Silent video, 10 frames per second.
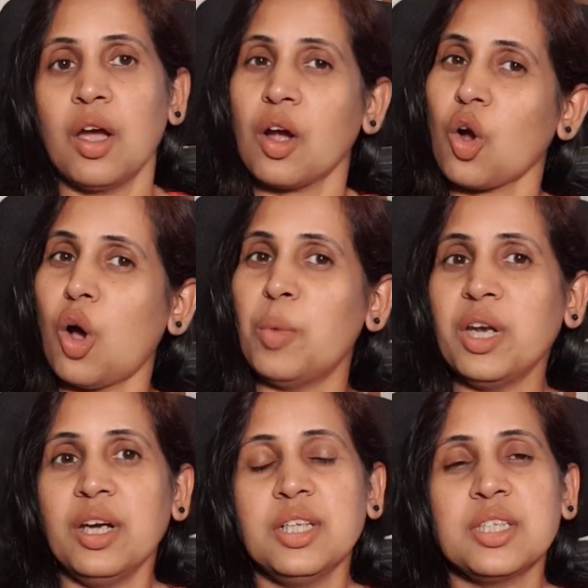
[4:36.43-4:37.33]
Common
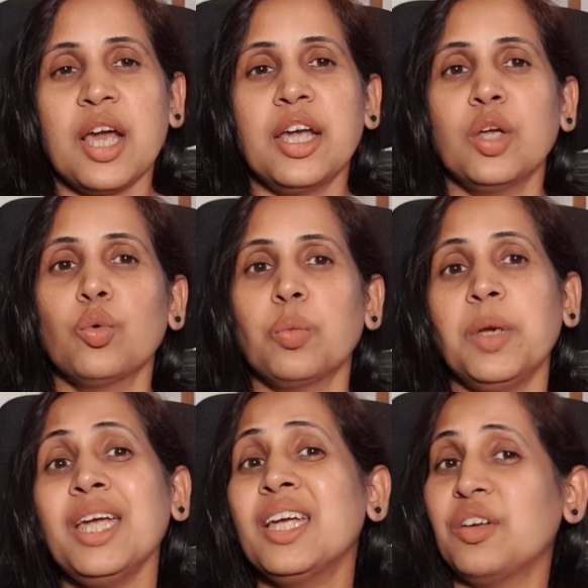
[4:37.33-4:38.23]
understanding would
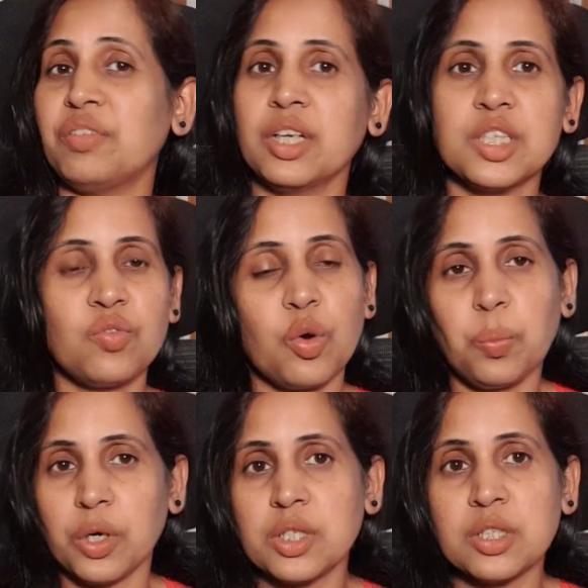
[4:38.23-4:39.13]
be if it is for
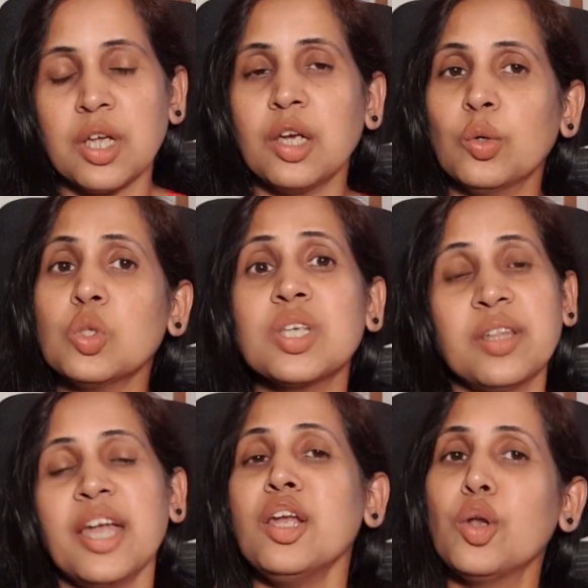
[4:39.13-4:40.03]
personal use,
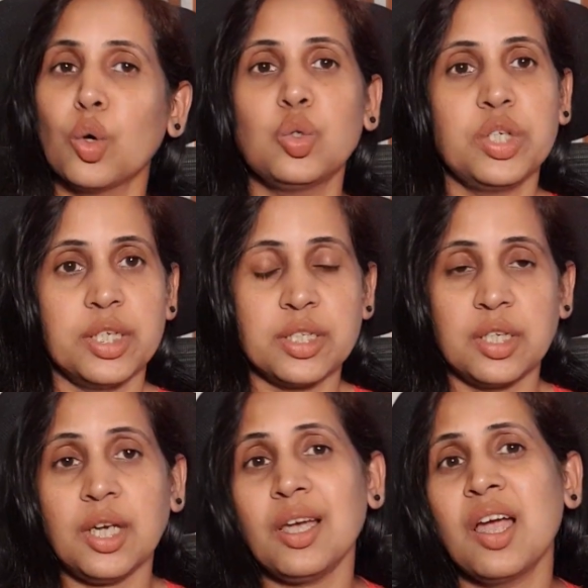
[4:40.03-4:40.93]
then no
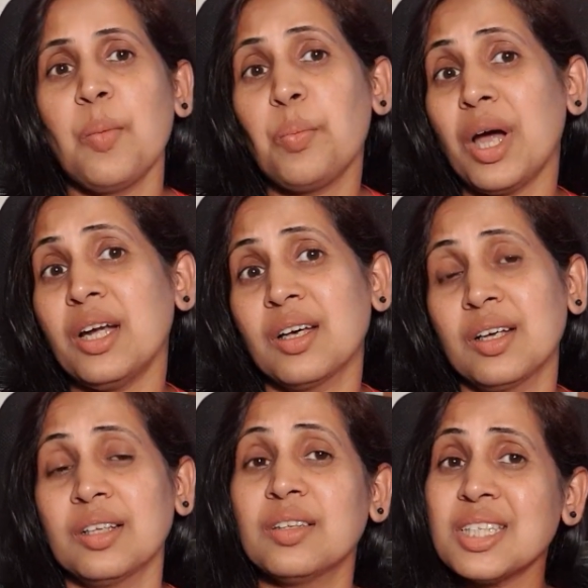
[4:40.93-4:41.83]
GST. But
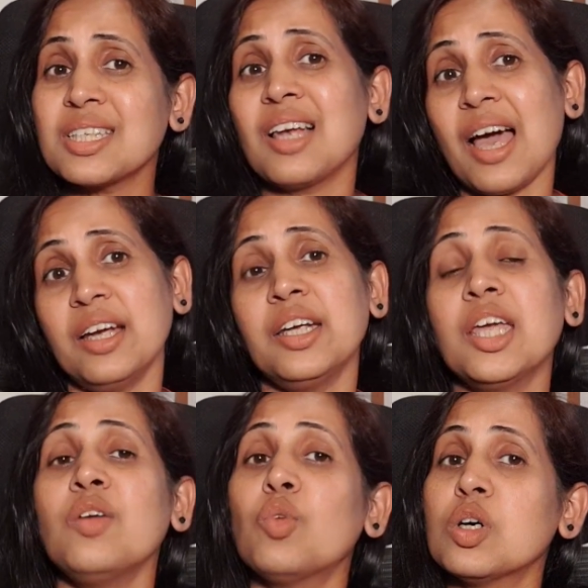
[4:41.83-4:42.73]
this
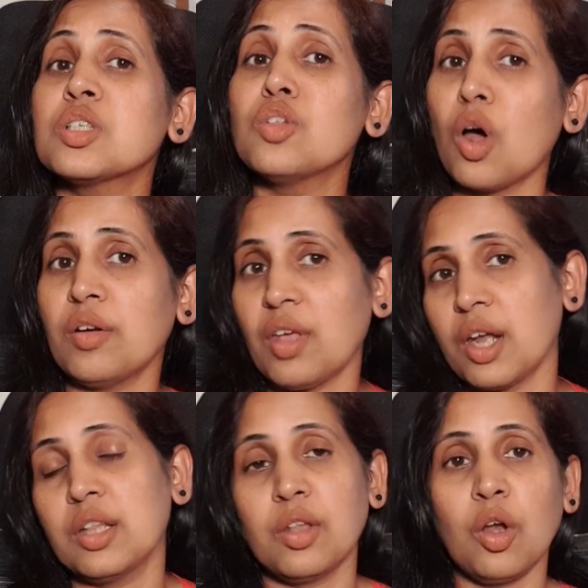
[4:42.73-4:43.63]
clarity was not there
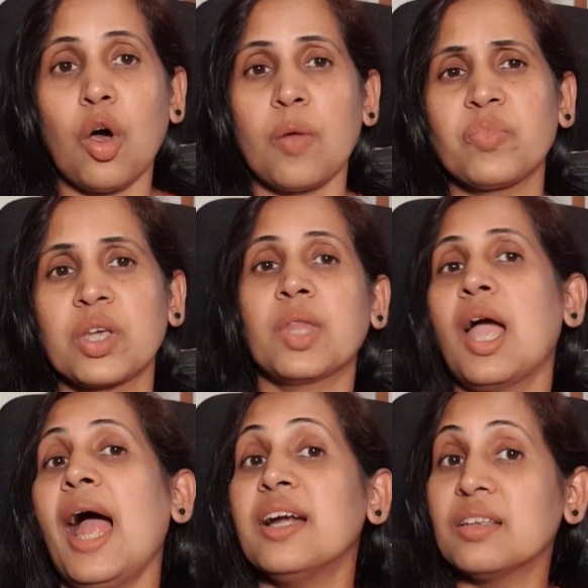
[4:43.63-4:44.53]
in the law,
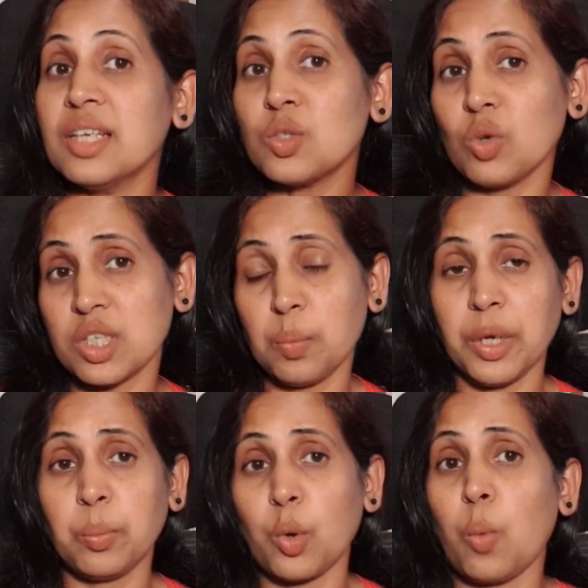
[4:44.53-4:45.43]
and this was a
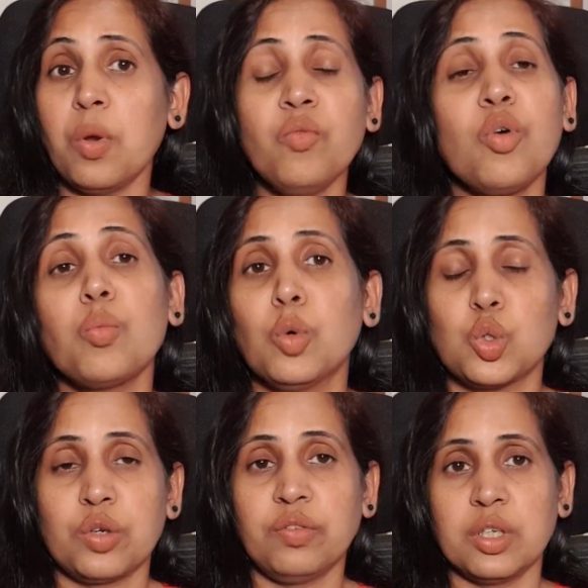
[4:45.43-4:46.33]
big problem for
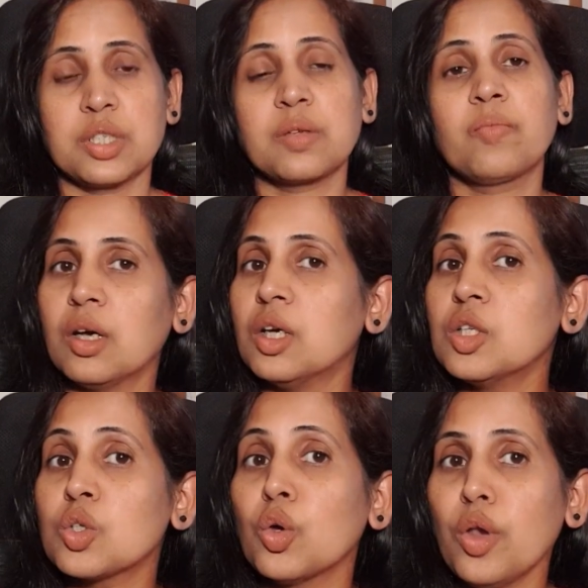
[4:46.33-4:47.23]
most of us.
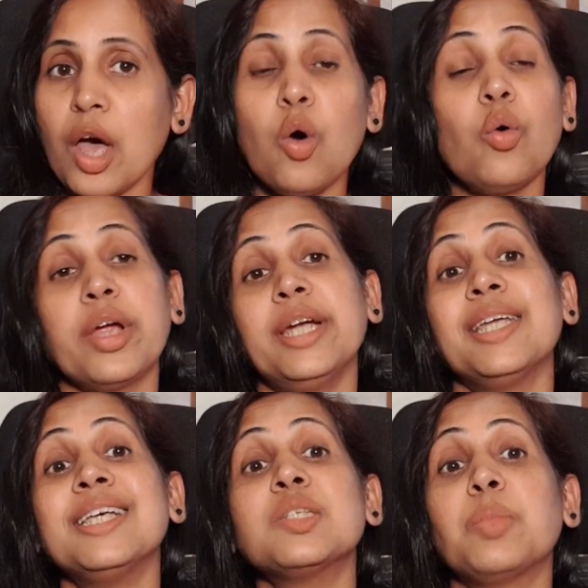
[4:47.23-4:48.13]
So now it
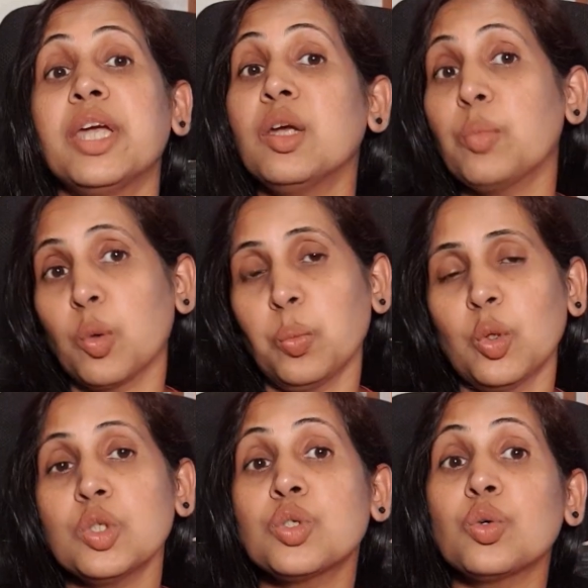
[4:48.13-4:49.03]
is being
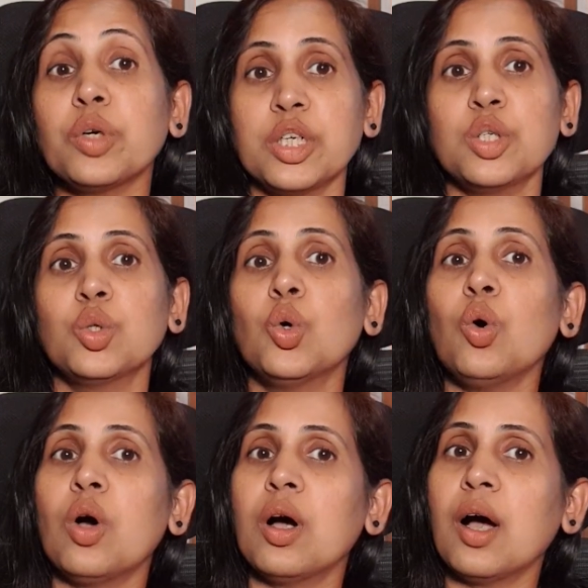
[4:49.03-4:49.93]
proposed to
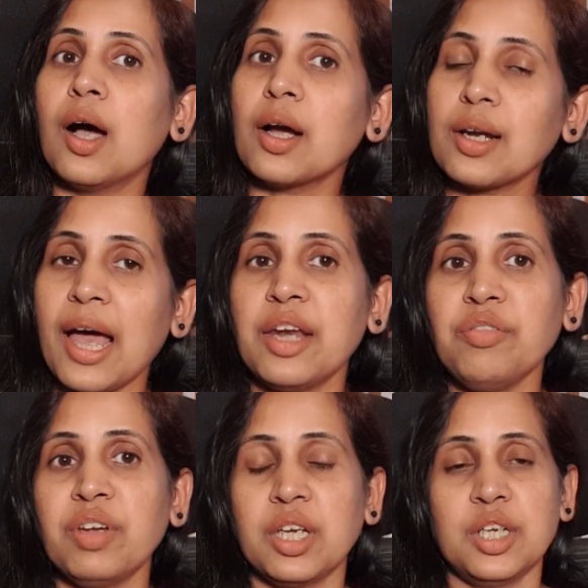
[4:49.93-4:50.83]
issue a
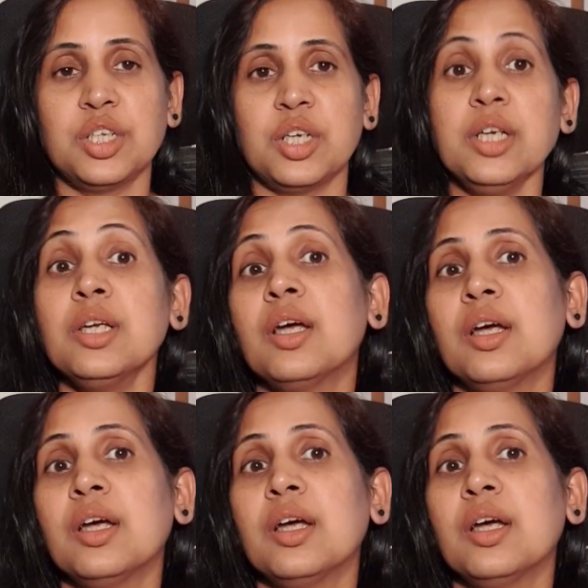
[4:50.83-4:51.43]
clarification